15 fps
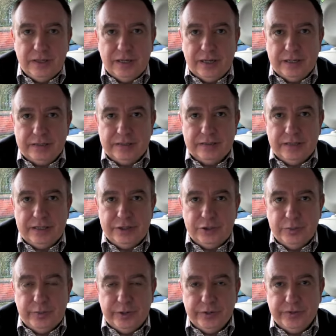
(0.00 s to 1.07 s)
and it
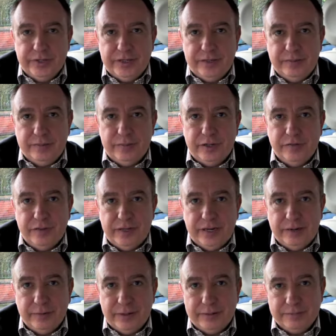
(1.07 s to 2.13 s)
should be on the briefing
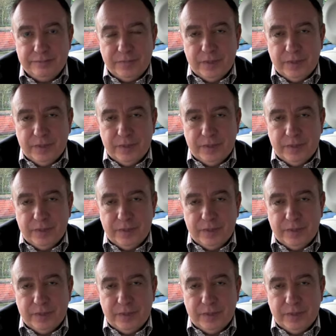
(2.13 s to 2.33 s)
anyway.